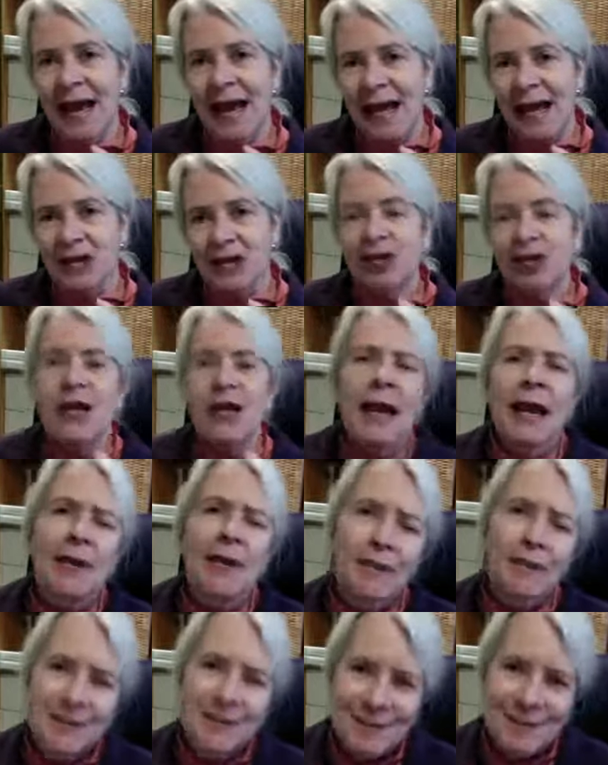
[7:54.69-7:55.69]
She
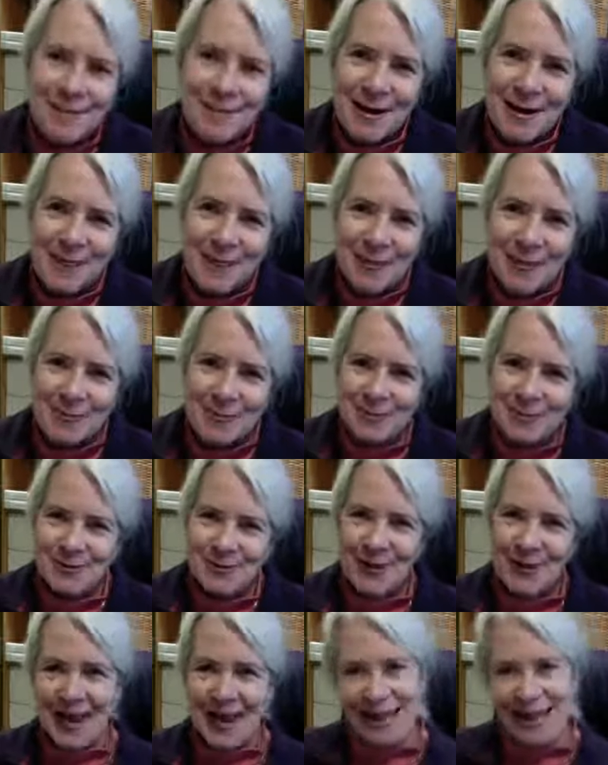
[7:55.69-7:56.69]
inherited my worms. So I
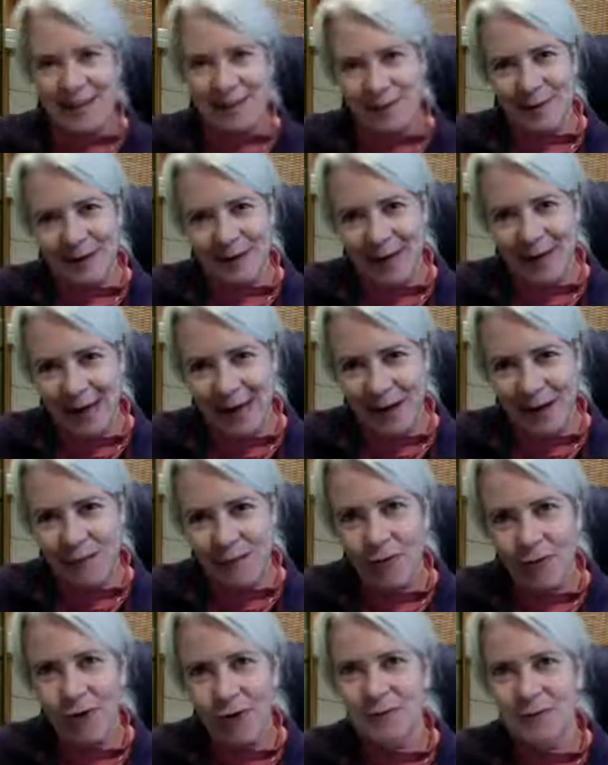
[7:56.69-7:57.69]
had them in the can of
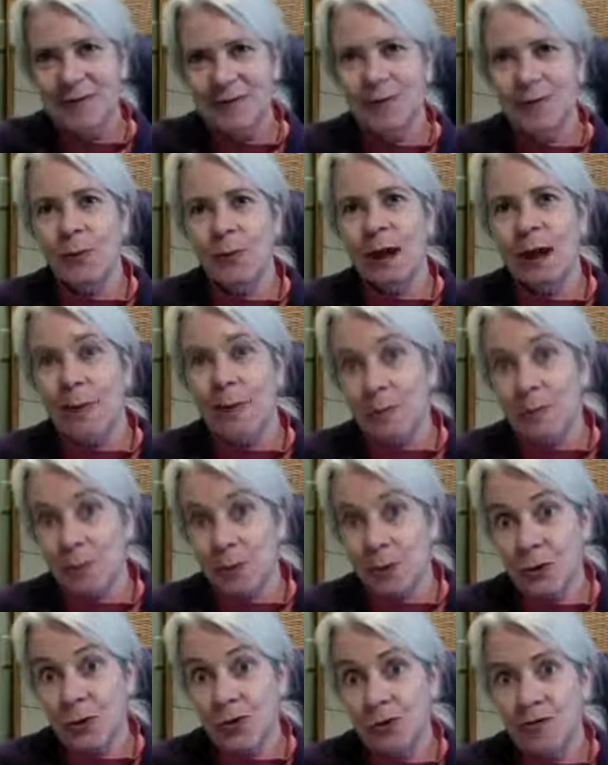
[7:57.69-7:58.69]
worms, and when I
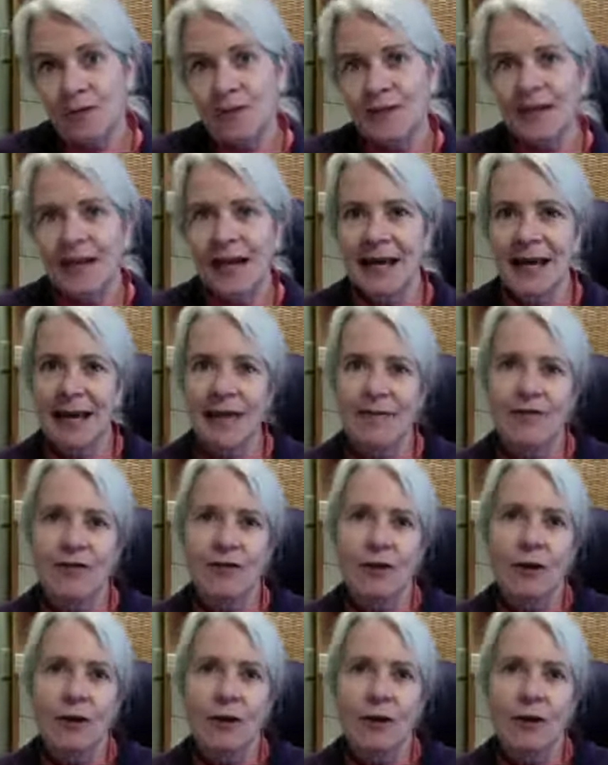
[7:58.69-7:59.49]
moved, I gave her the